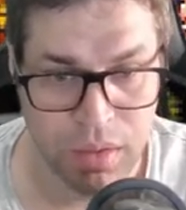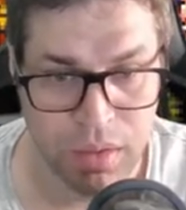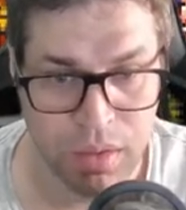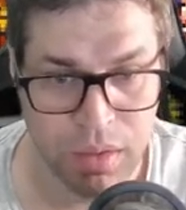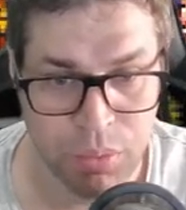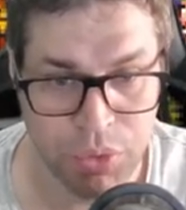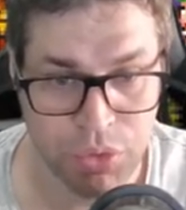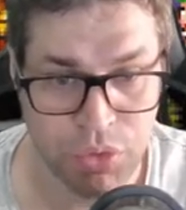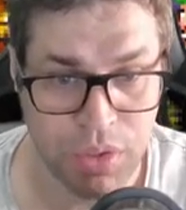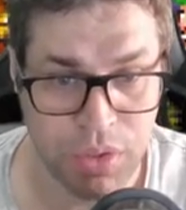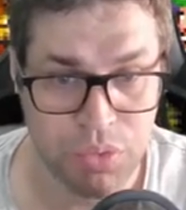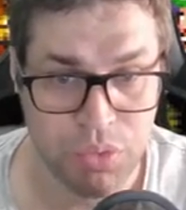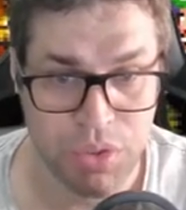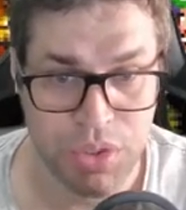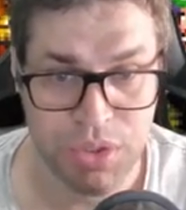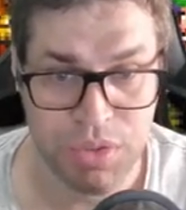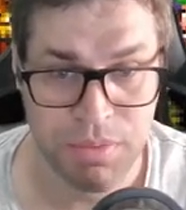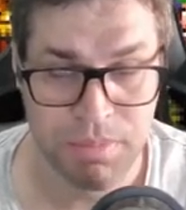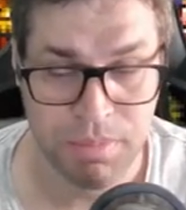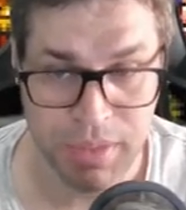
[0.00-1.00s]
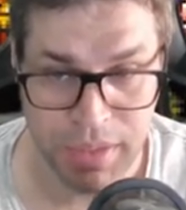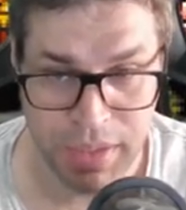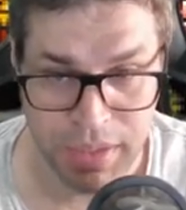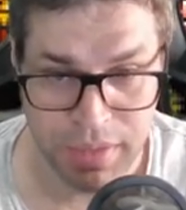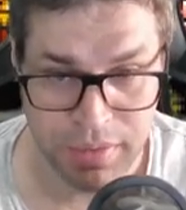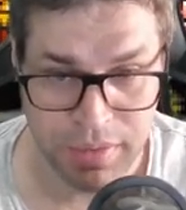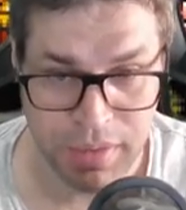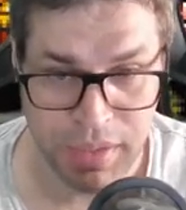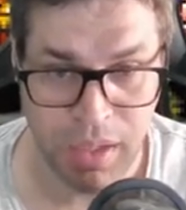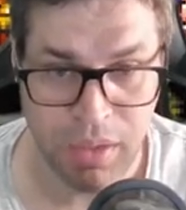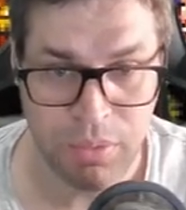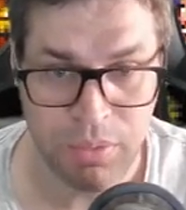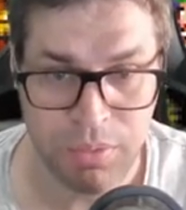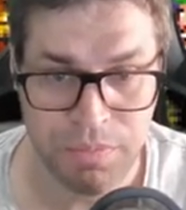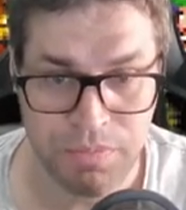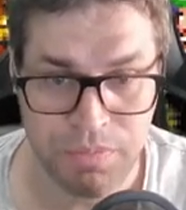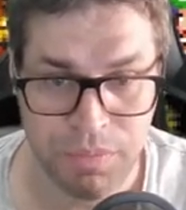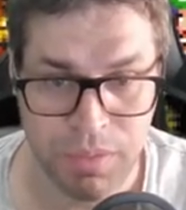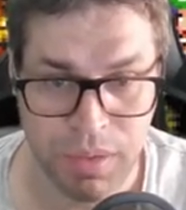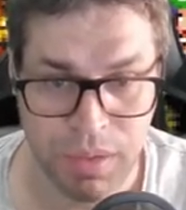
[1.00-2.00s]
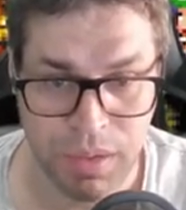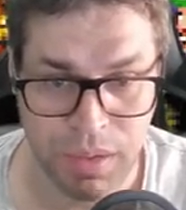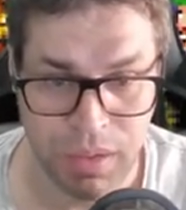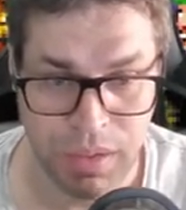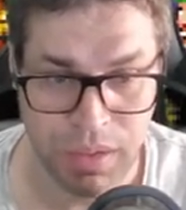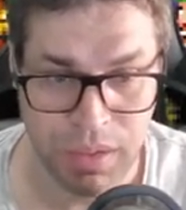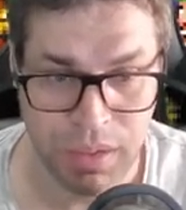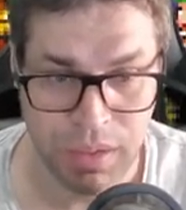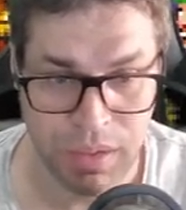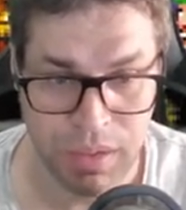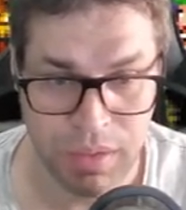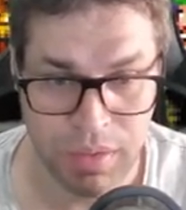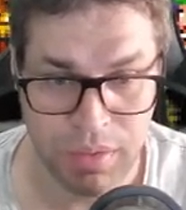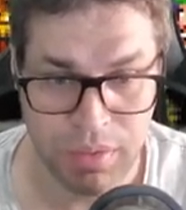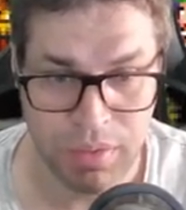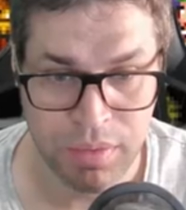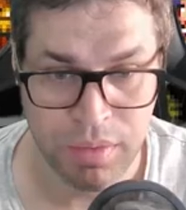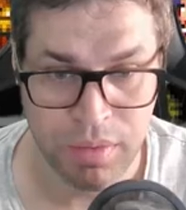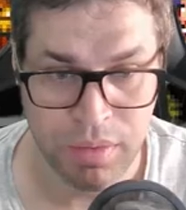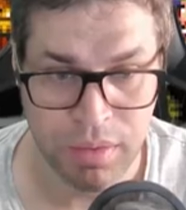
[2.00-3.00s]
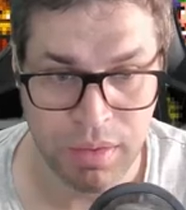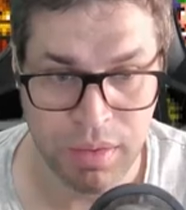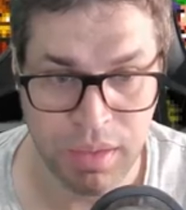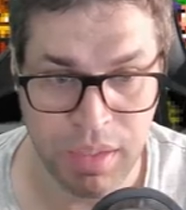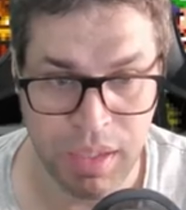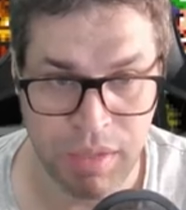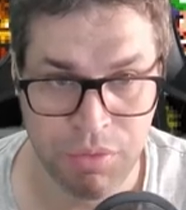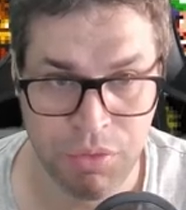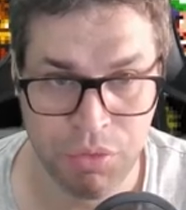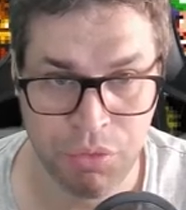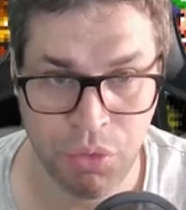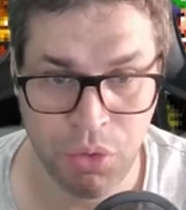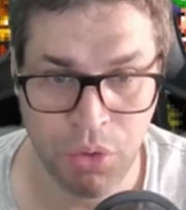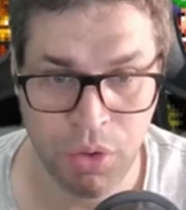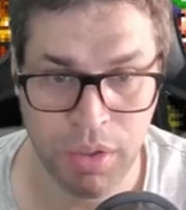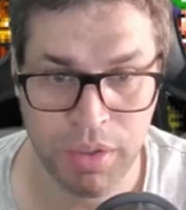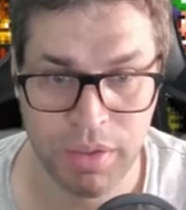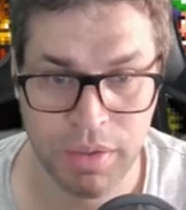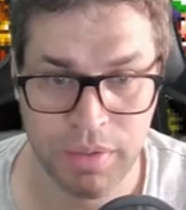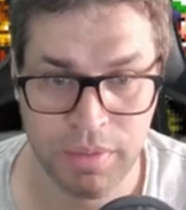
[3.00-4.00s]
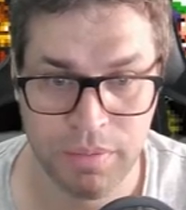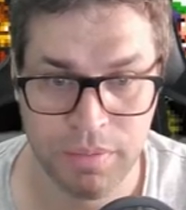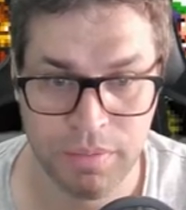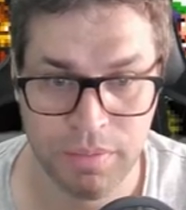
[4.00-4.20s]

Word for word: uh, Resonant Radiant Blade now and Left Fork.